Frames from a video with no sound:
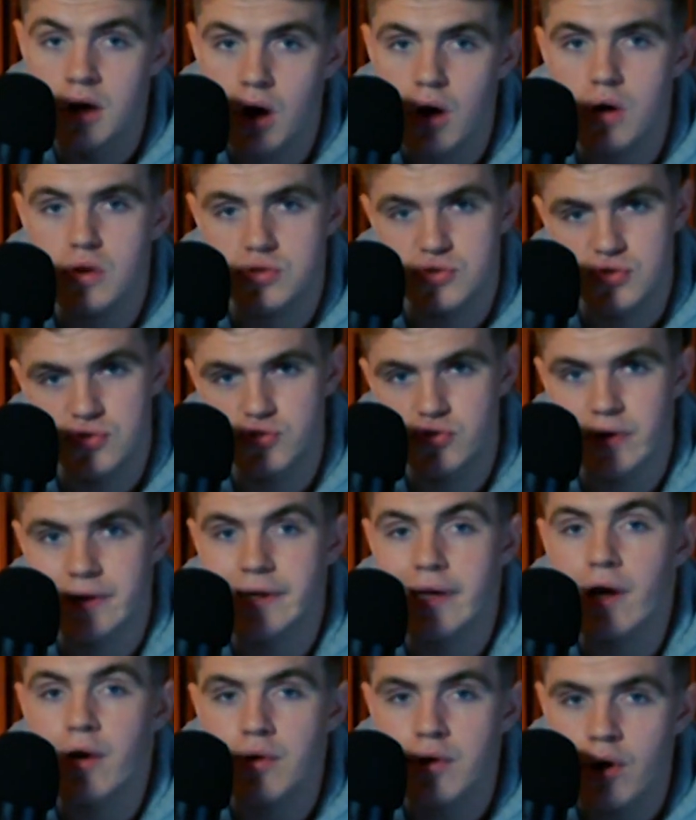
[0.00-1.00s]
also drink
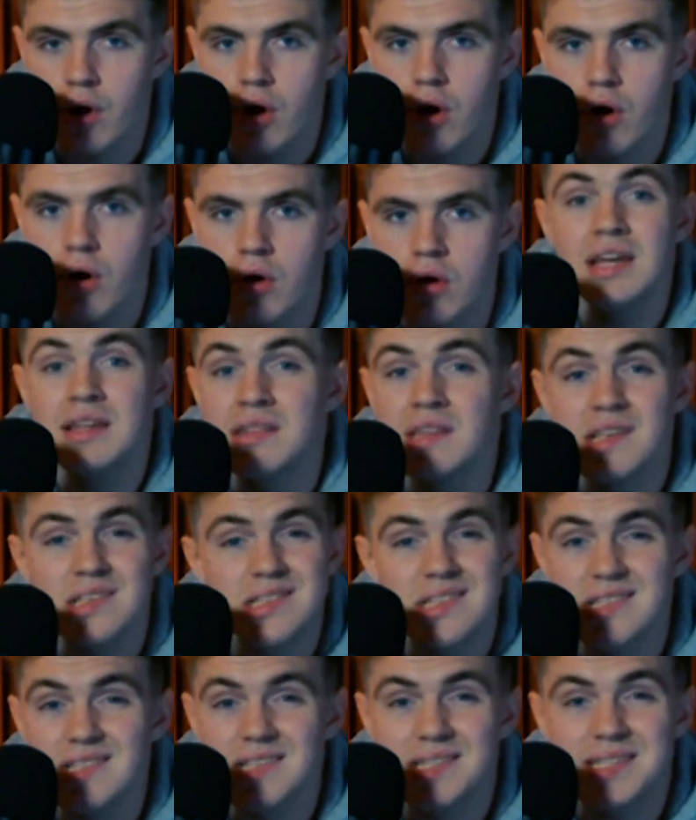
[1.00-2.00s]
alcohol. And this
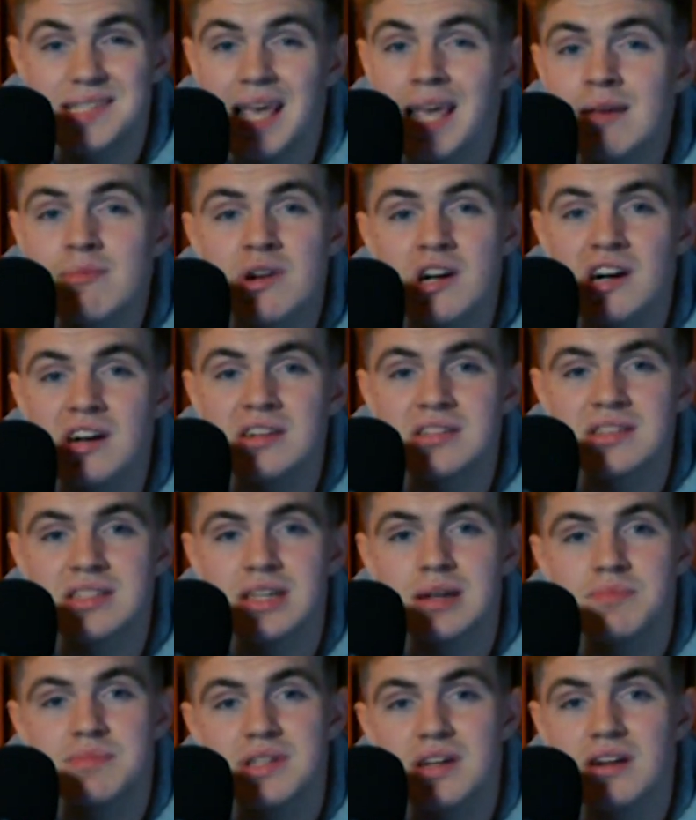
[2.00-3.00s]
is the same
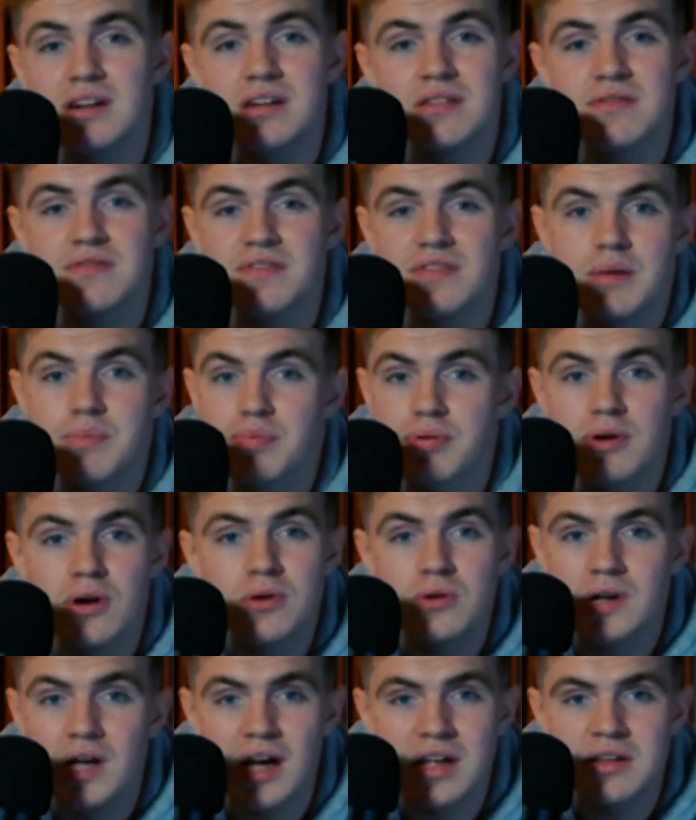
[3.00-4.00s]
concept of a
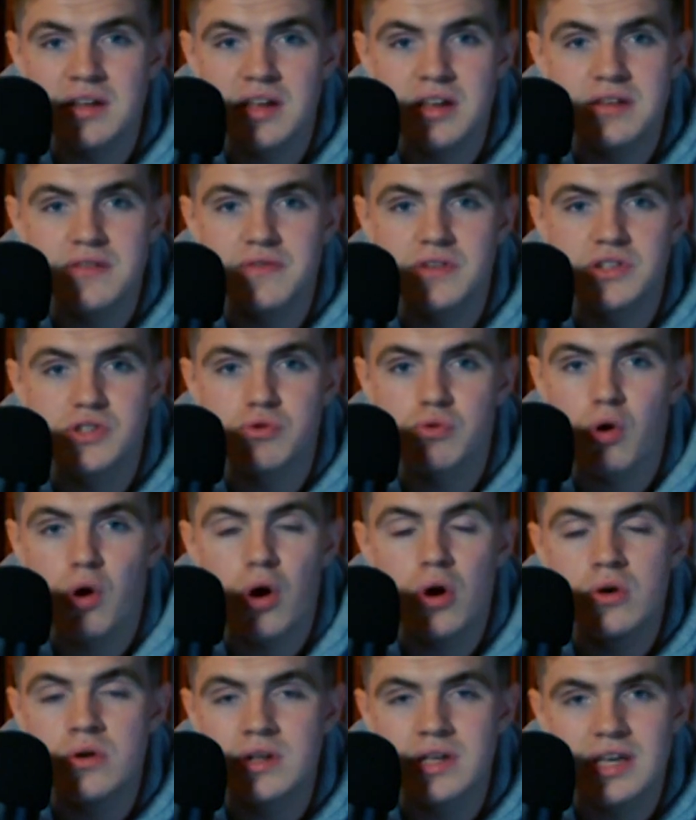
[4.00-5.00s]
pro-gun individual
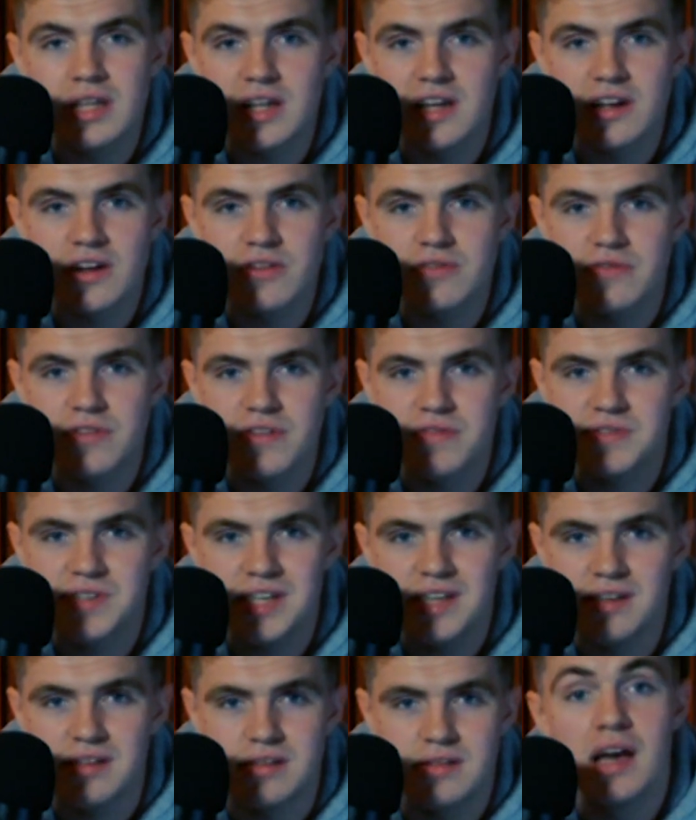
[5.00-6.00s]
owning an
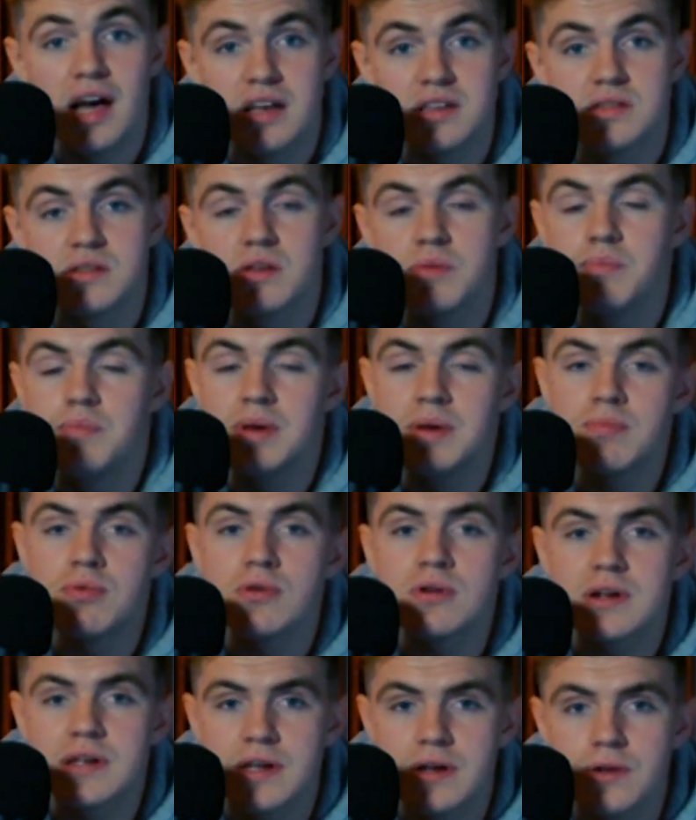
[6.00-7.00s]
AR-15. Yes, people
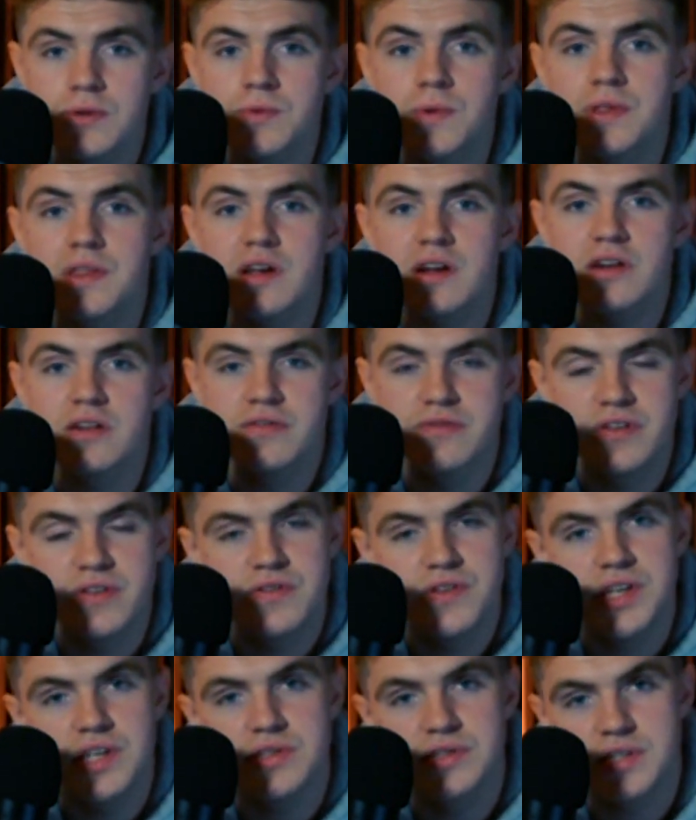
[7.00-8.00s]
are killed with
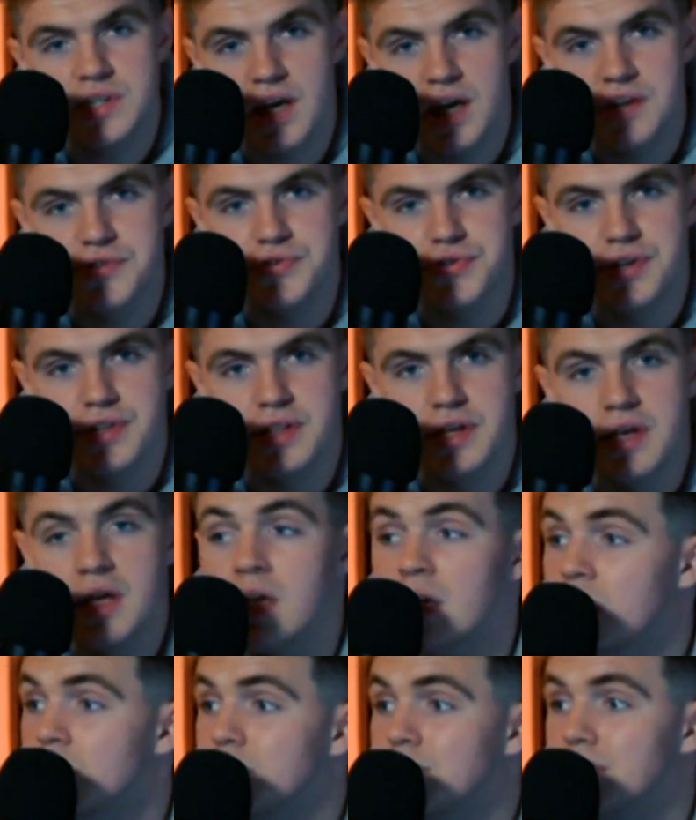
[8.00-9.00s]
AR-15s occasionally,
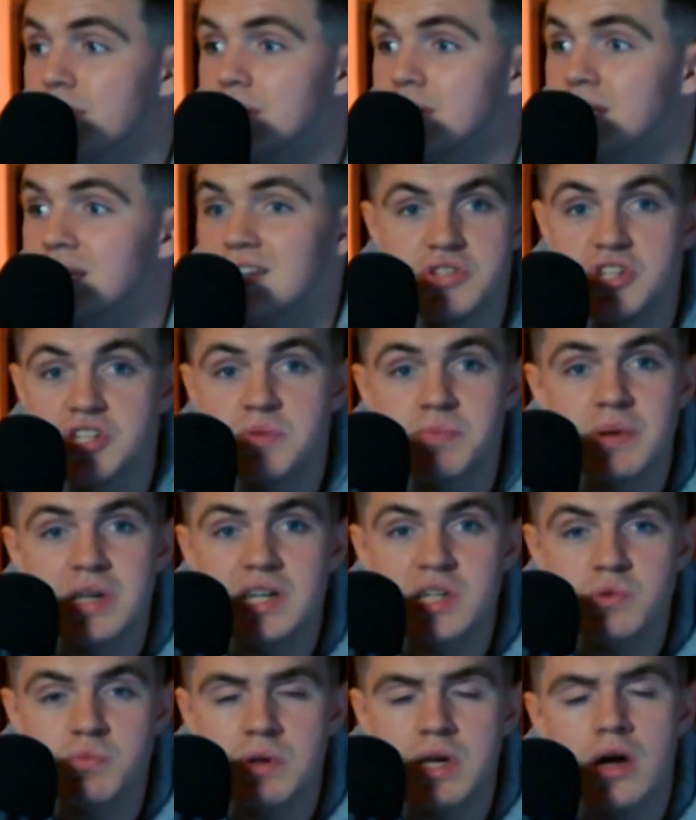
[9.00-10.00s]
but just
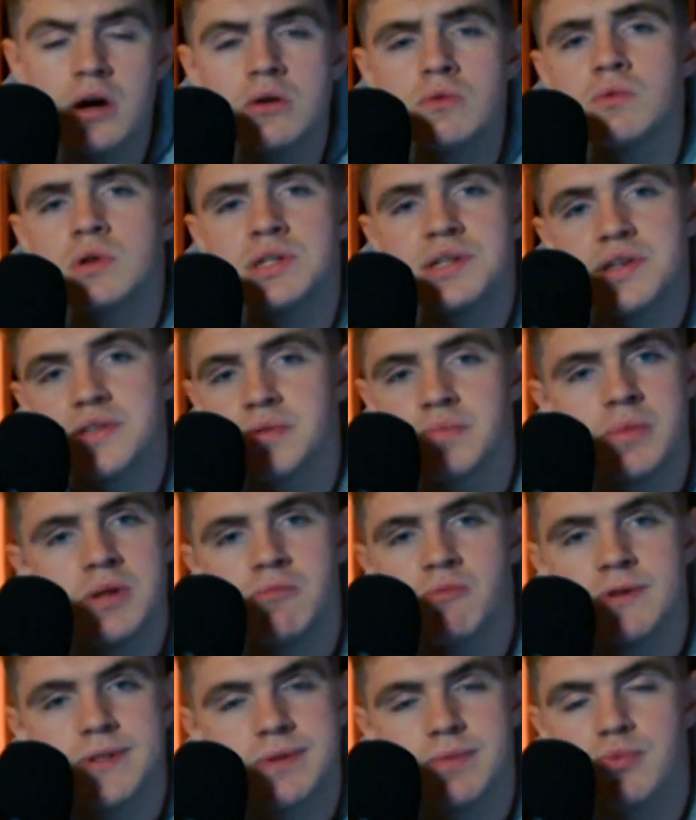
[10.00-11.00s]
because we own one doesn't mean
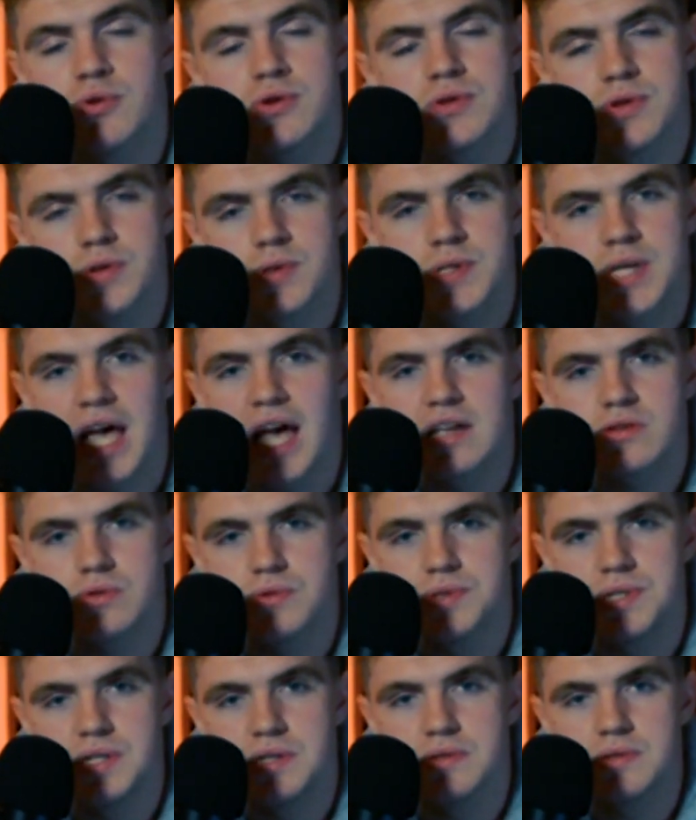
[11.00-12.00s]
we support those
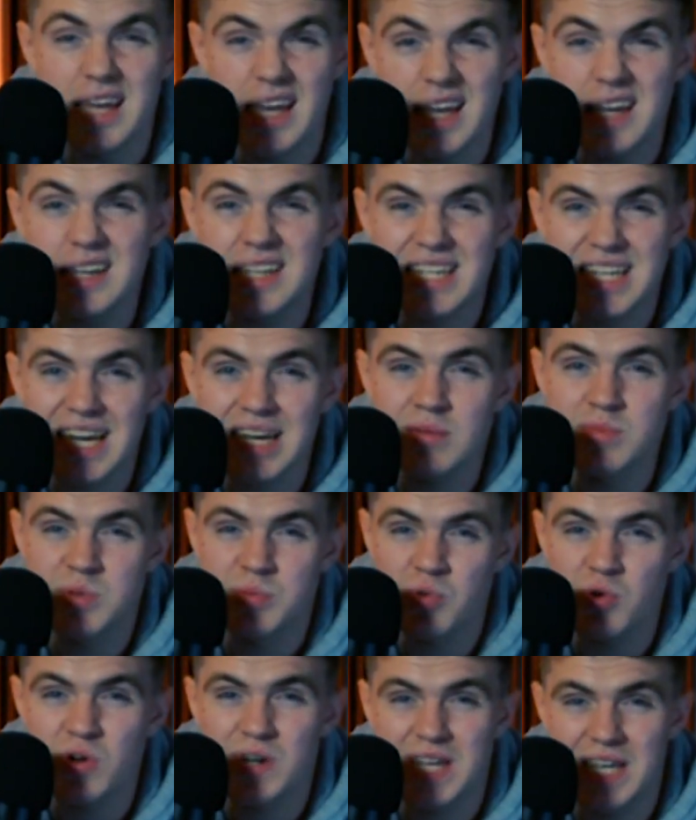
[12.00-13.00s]
casualties. 8 times
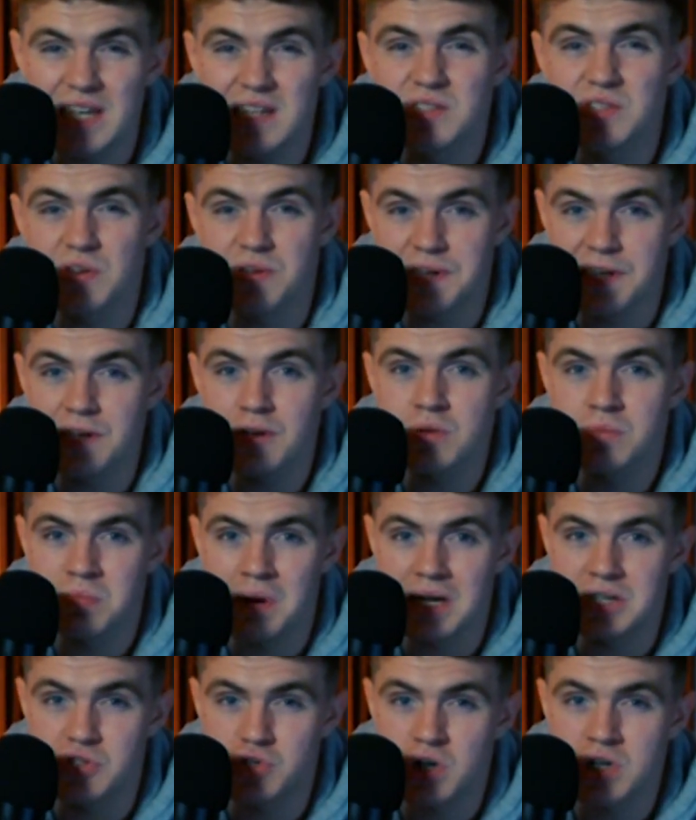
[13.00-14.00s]
more kids are killed
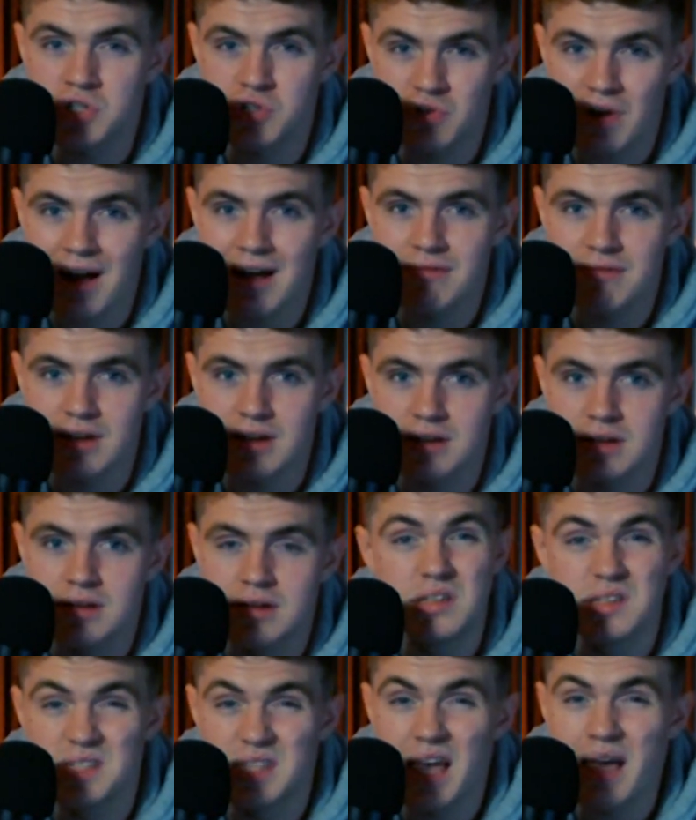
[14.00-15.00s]
by drunk driving.
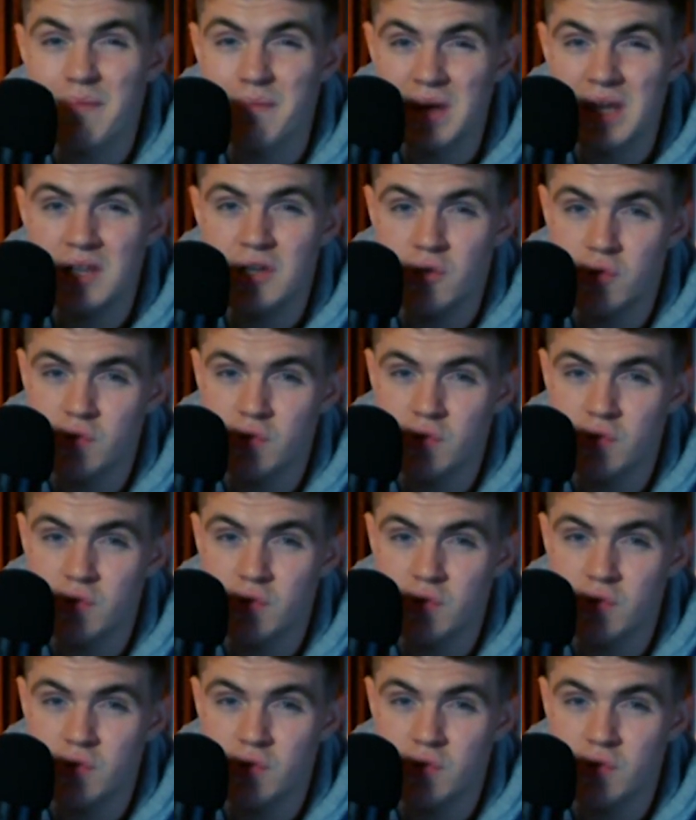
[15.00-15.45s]
Does that mean